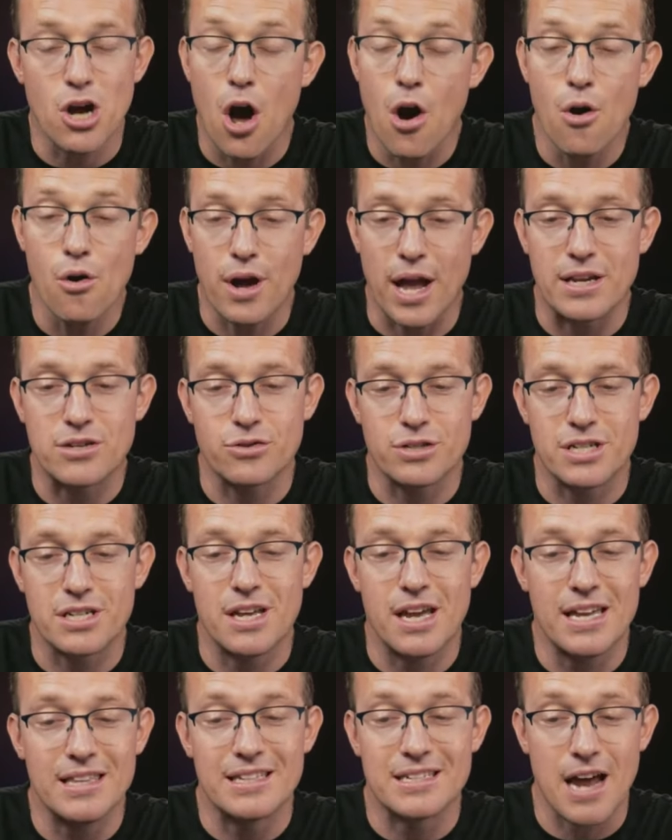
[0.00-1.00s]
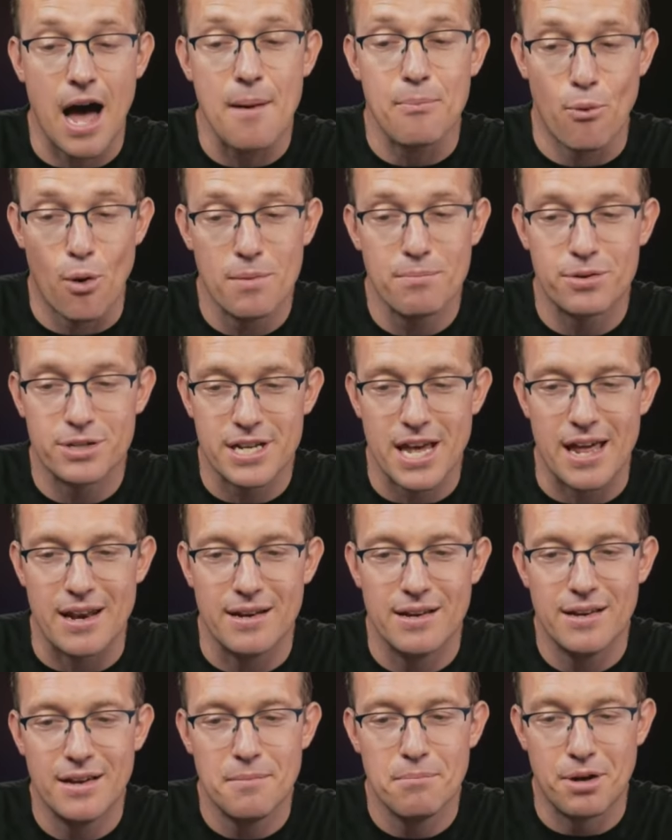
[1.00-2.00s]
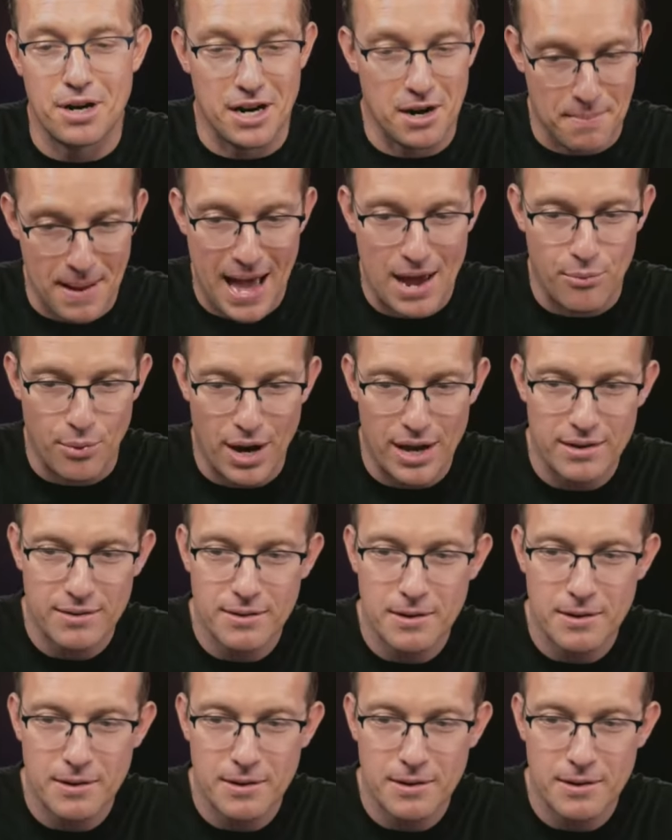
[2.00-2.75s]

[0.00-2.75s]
Oh, okay, so it's in the top 1%, but in a bad way.